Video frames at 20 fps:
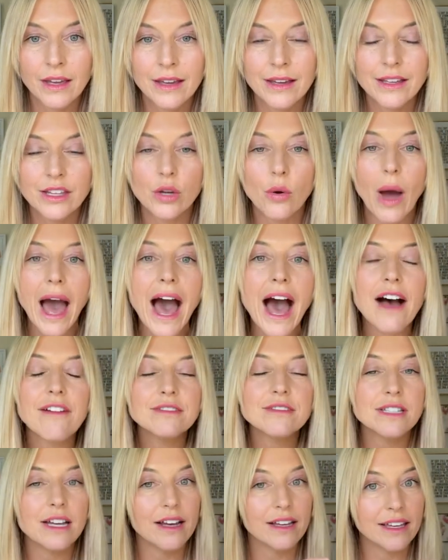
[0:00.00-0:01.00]
You
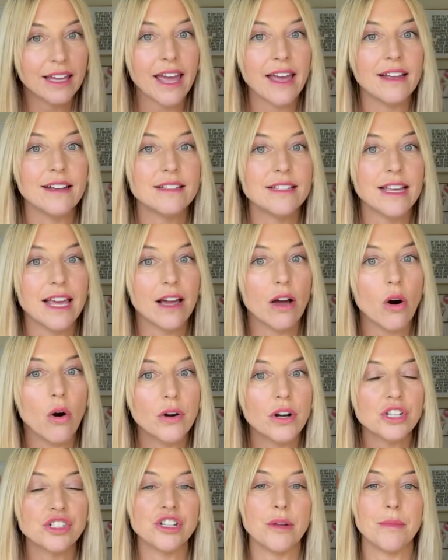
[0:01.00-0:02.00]
have to, again, take
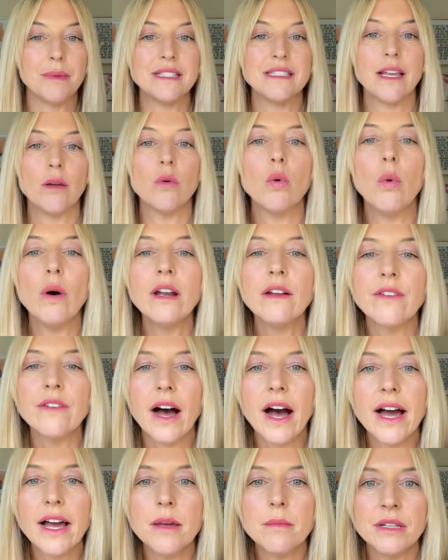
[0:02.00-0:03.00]
ownership and say, well, what have
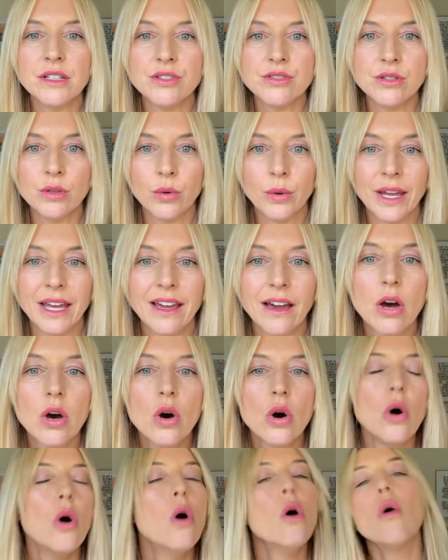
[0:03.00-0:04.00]
I been doing?
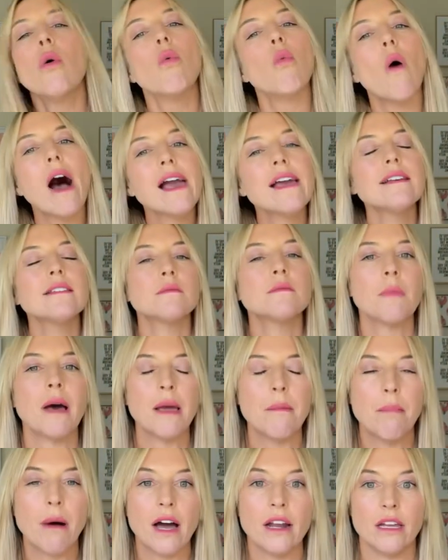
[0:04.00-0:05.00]
Why is
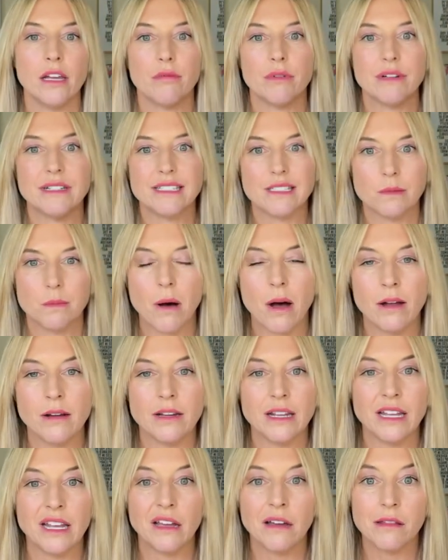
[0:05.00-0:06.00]
my body
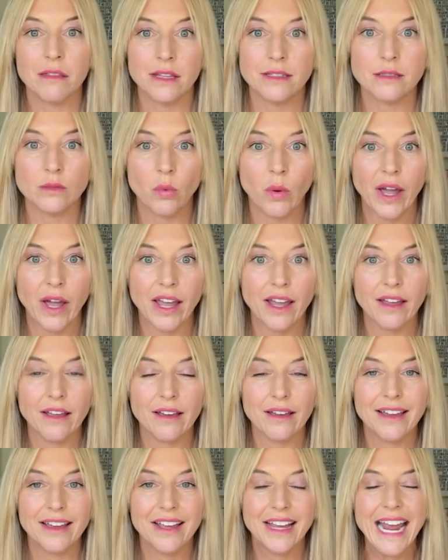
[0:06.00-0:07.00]
responding this
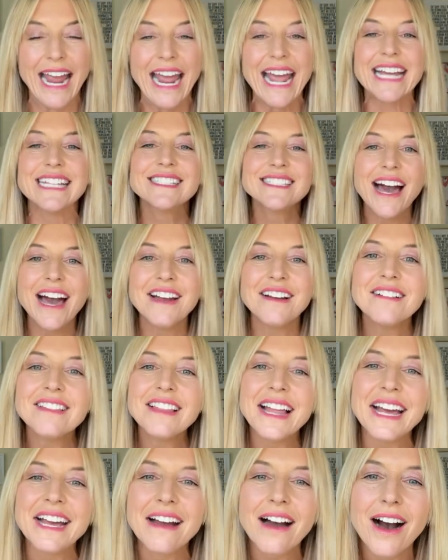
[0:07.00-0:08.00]
way? It's kind of
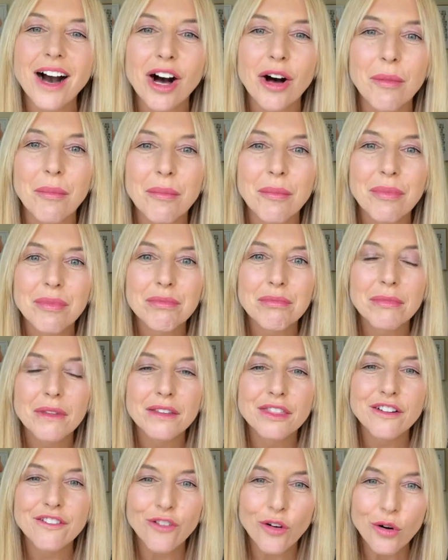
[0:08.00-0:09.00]
like
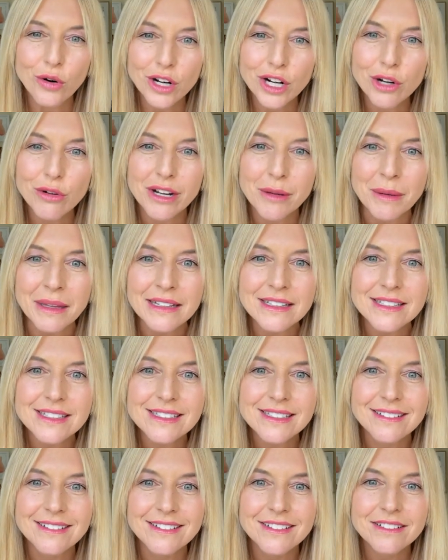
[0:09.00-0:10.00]
the 4
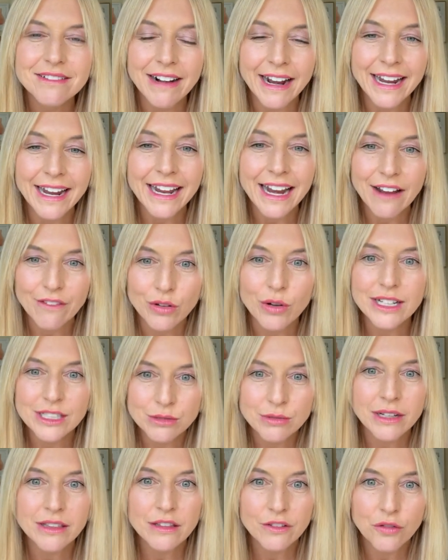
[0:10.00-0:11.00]
Agreements. Right? Have you
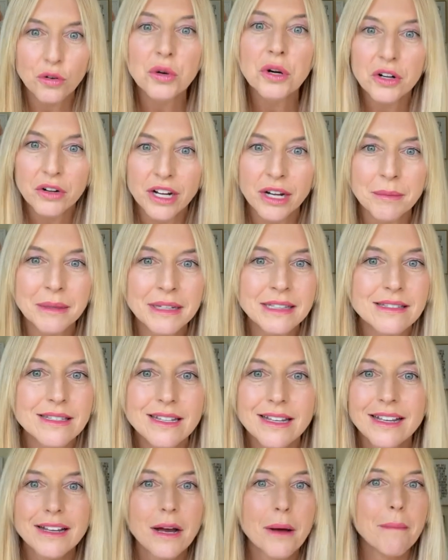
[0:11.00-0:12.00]
guys read the 4 Agreements?
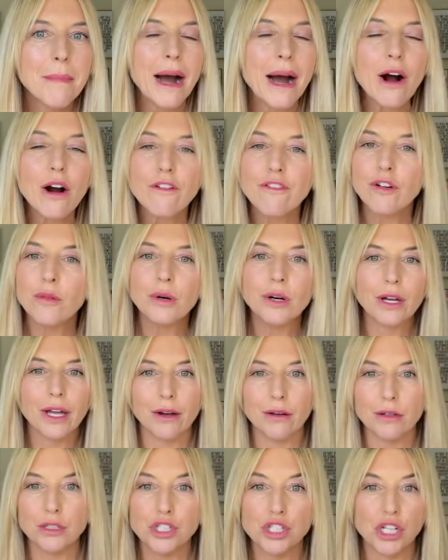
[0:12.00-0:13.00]
Powerful book.
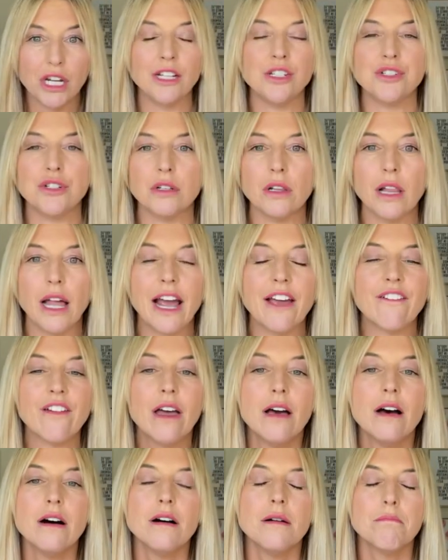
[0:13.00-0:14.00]
It'll change your life.
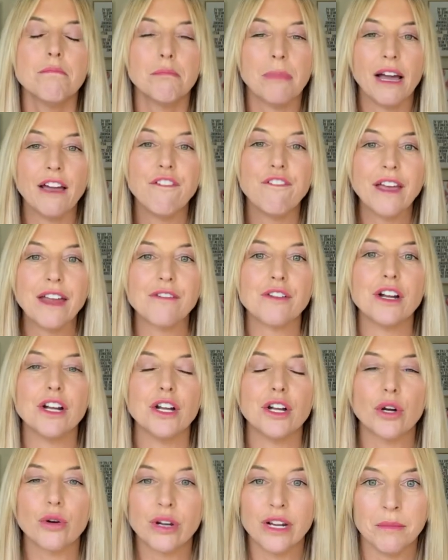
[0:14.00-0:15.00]
My favorite
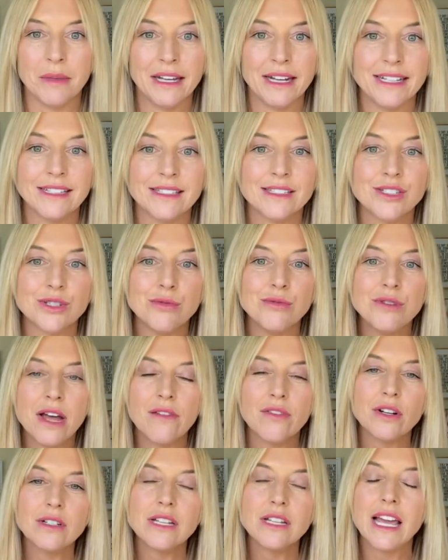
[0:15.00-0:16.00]
agreement is to
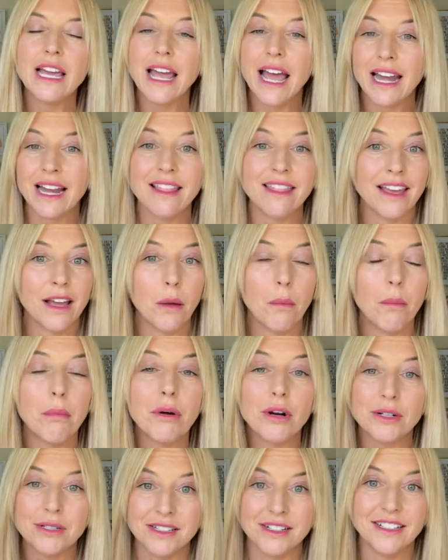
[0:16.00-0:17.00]
never take anything
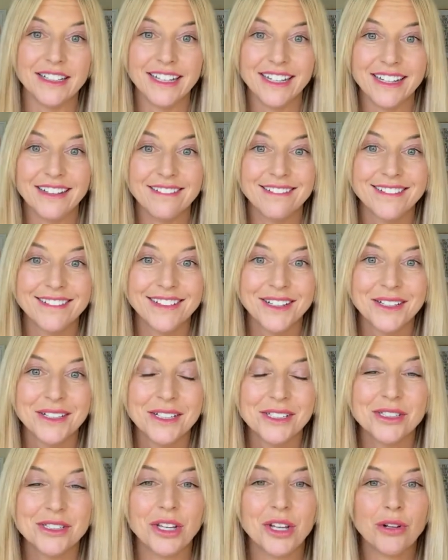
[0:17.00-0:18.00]
personally.
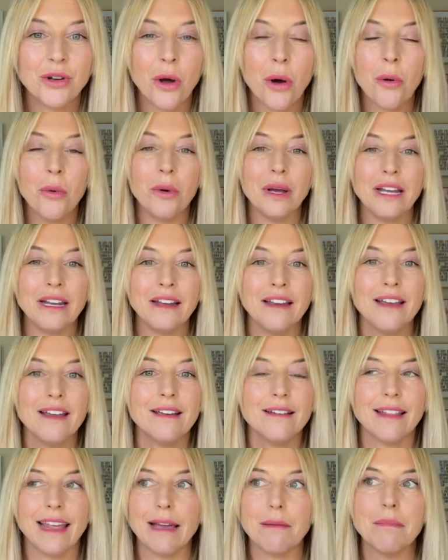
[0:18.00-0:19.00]
So, when
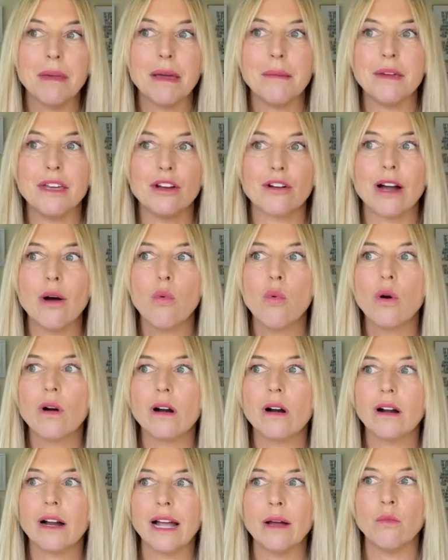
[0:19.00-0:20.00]
maybe you're at
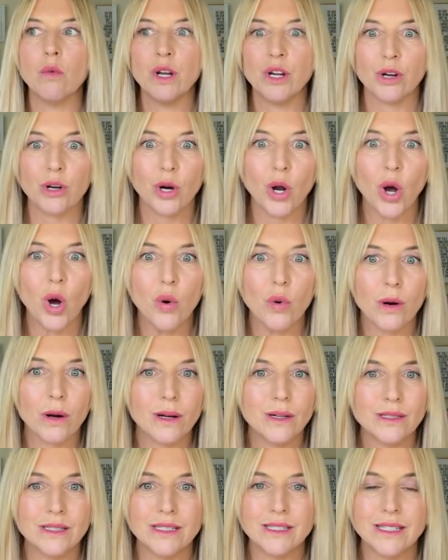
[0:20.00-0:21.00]
work and one of your
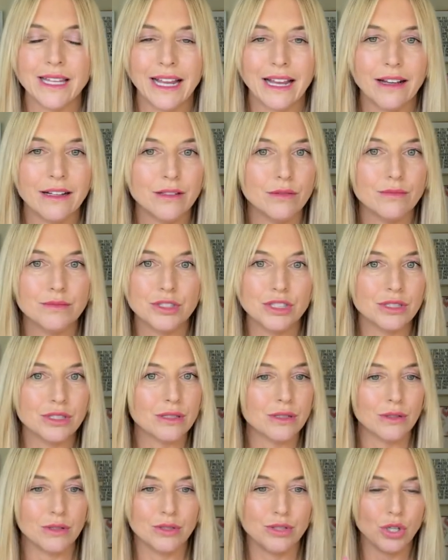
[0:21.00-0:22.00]
coworkers is
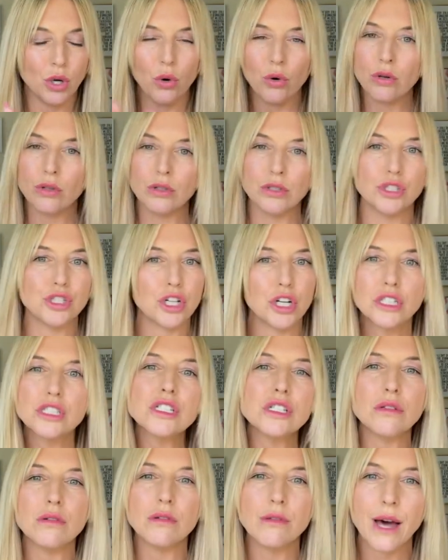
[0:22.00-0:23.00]
just a total jerk
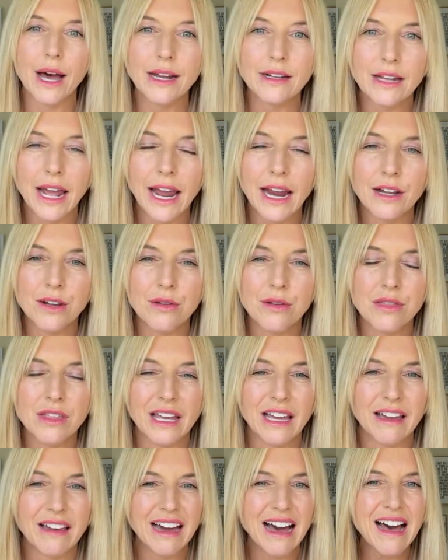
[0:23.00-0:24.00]
to you that day and you
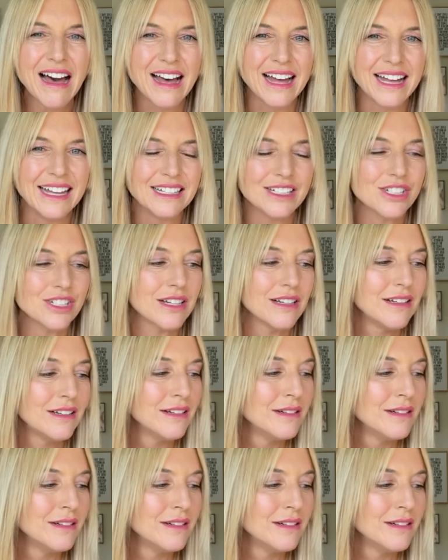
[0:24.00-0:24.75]
think, gosh,